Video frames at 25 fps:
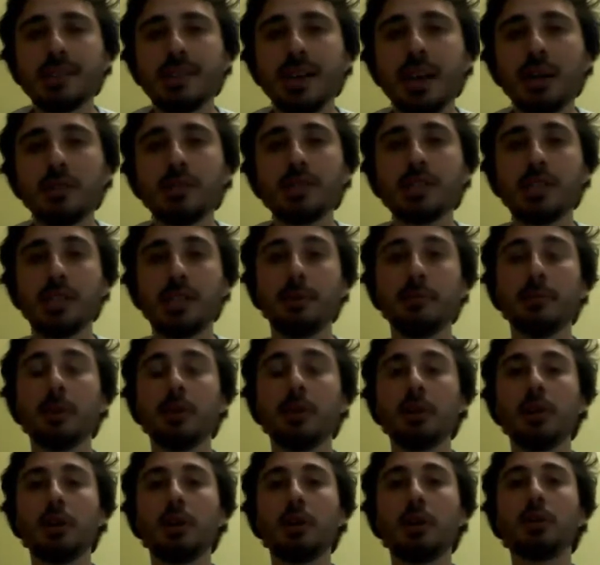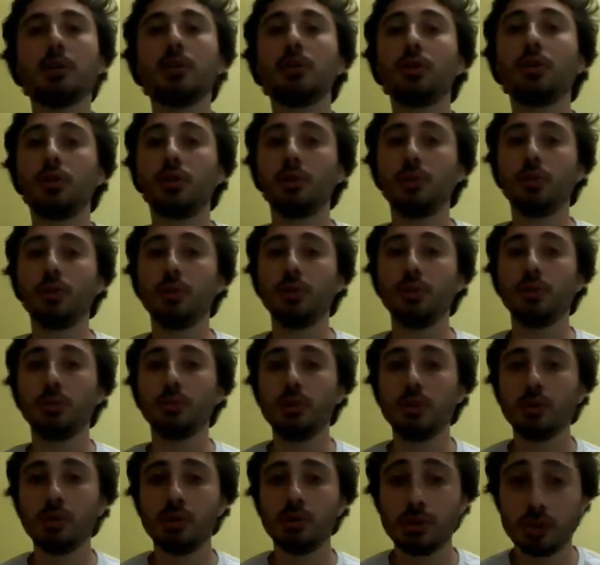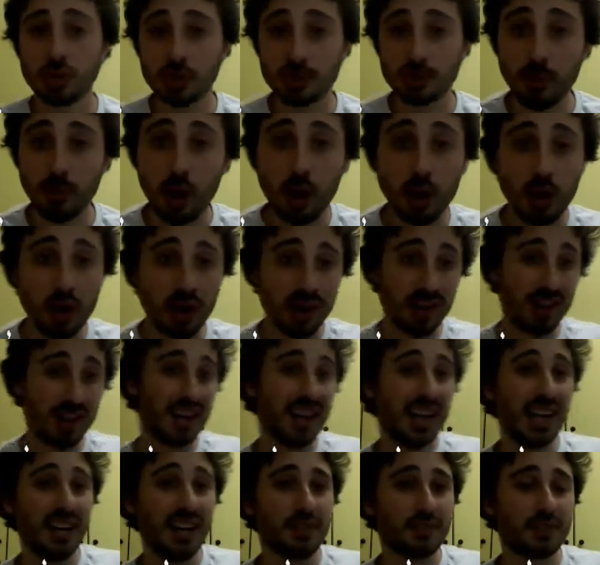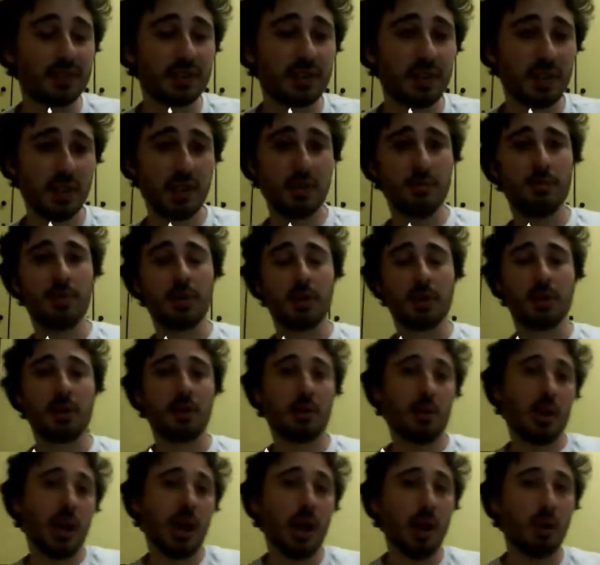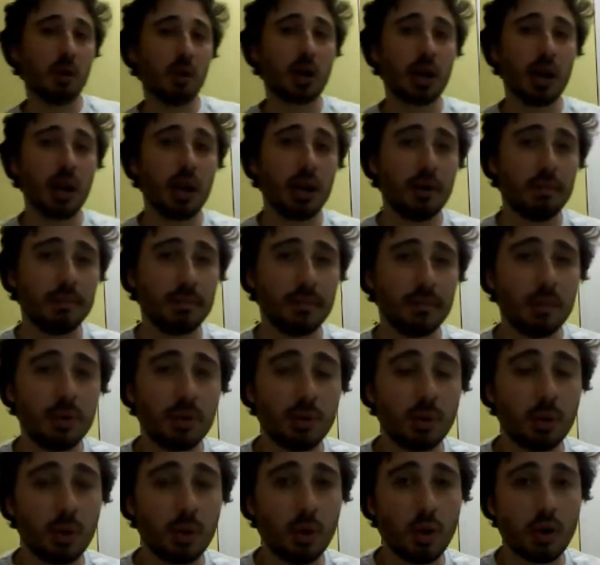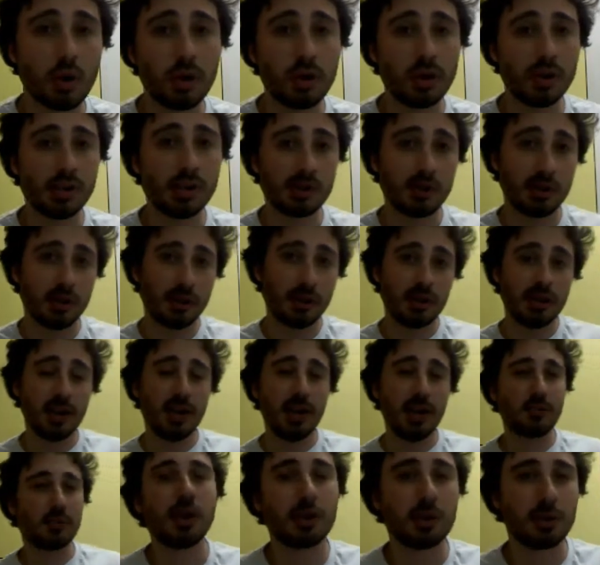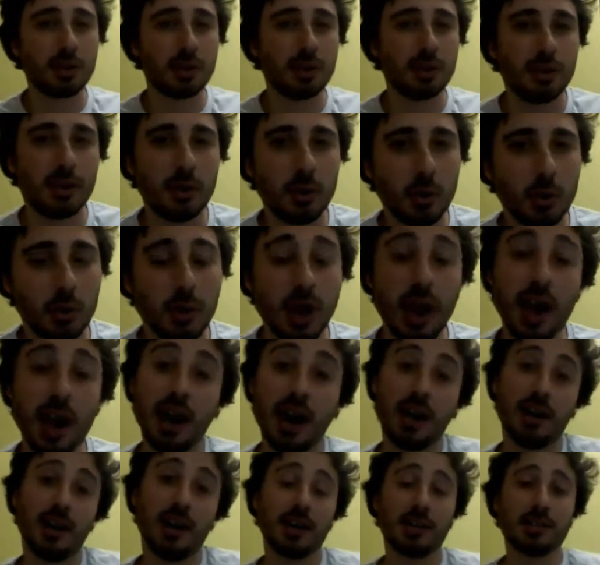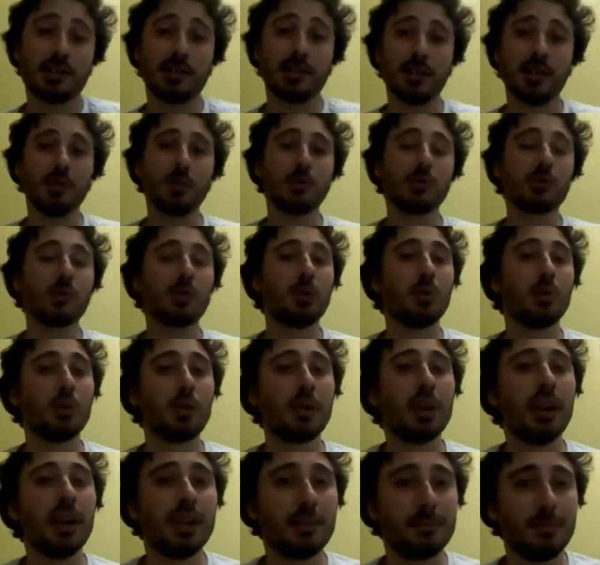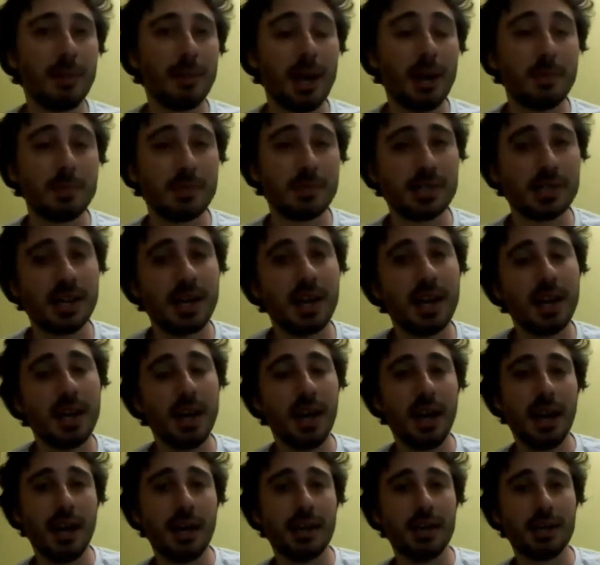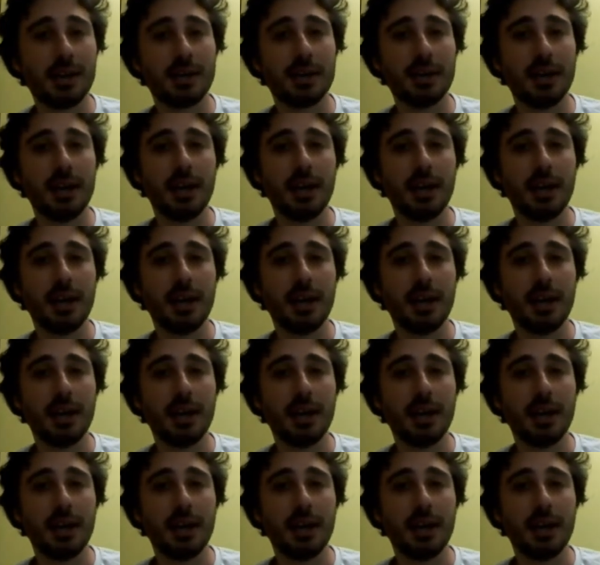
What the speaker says: sounds similar to small, left, but how come north is on the left? We are actually used to look at maps and